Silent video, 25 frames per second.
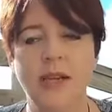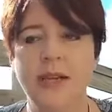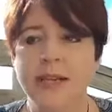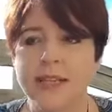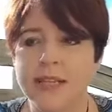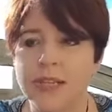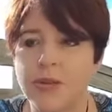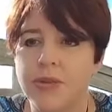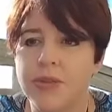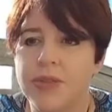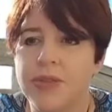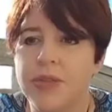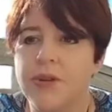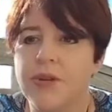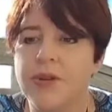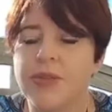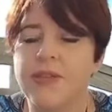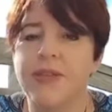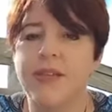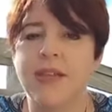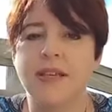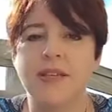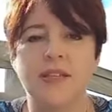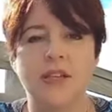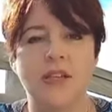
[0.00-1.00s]
So there are
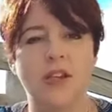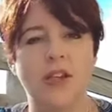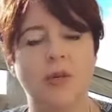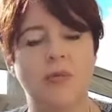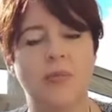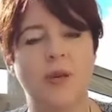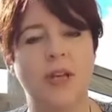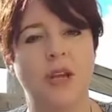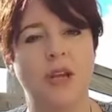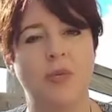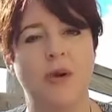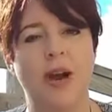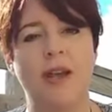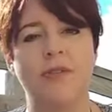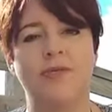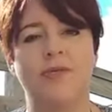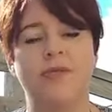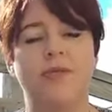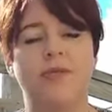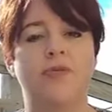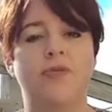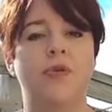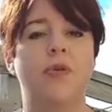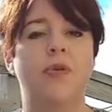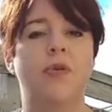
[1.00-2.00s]
things that you can be
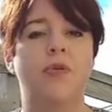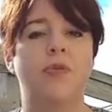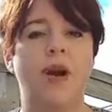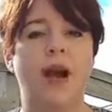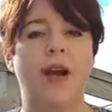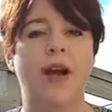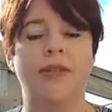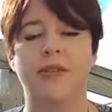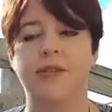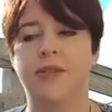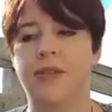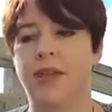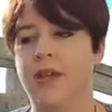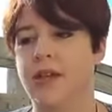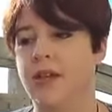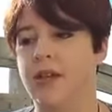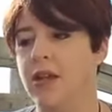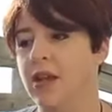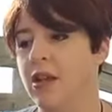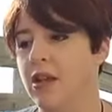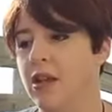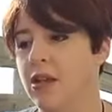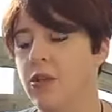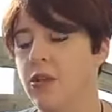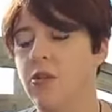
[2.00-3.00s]
grateful for rather than
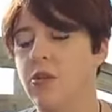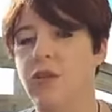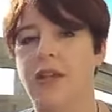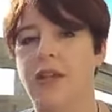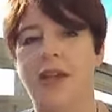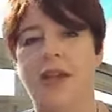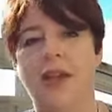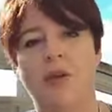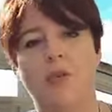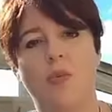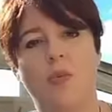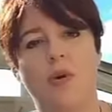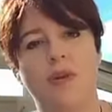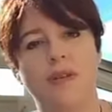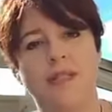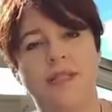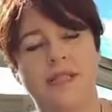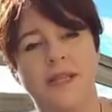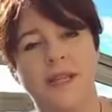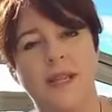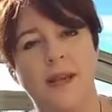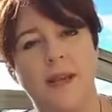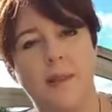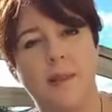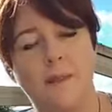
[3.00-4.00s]
looking at
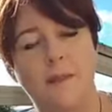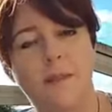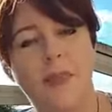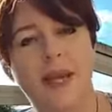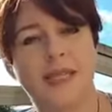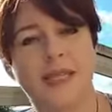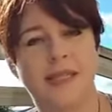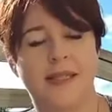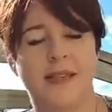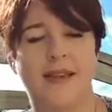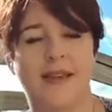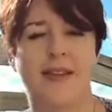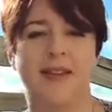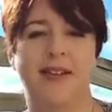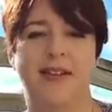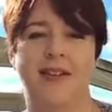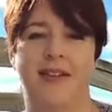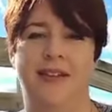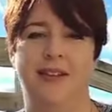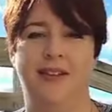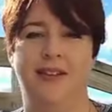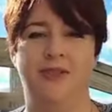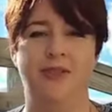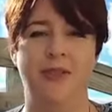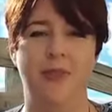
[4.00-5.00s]
what's missing
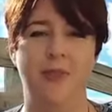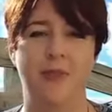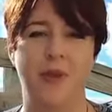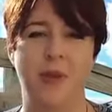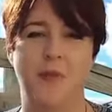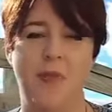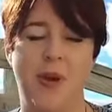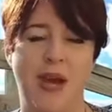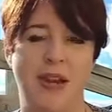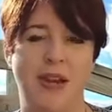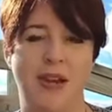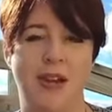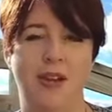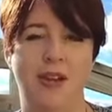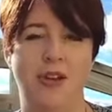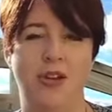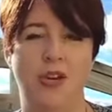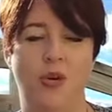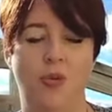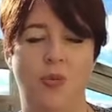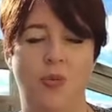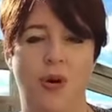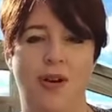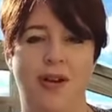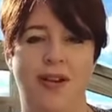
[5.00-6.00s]
from the money in
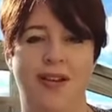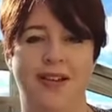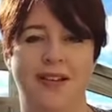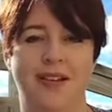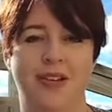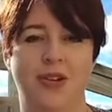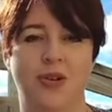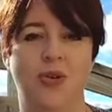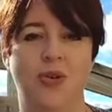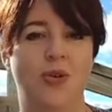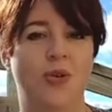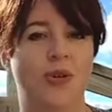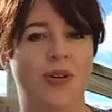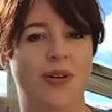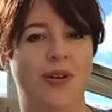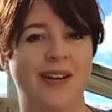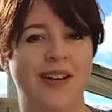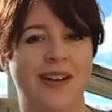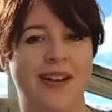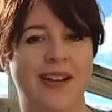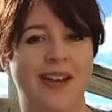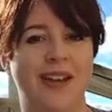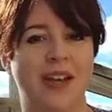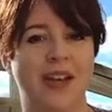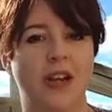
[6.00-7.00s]
your wallet, or
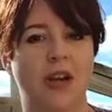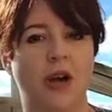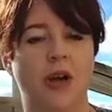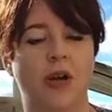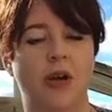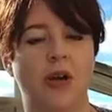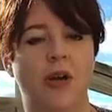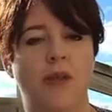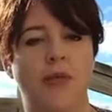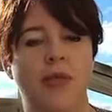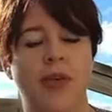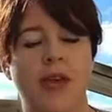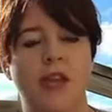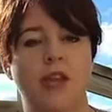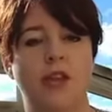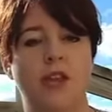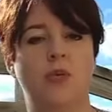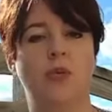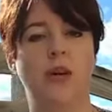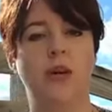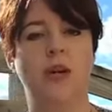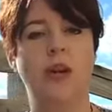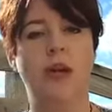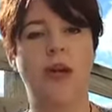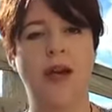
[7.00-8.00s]
you know that you
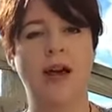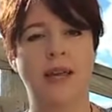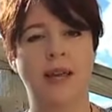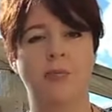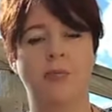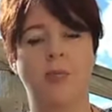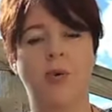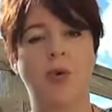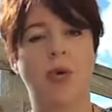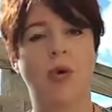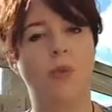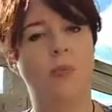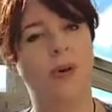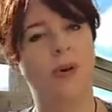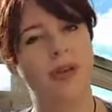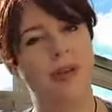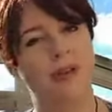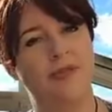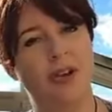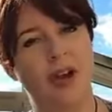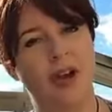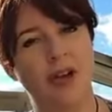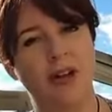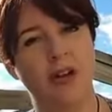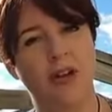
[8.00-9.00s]
would like more but
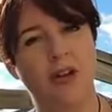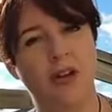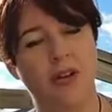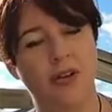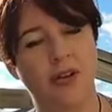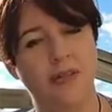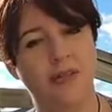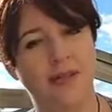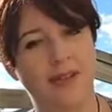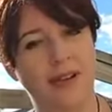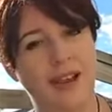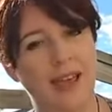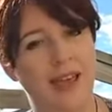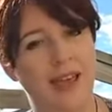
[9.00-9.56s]
you've only got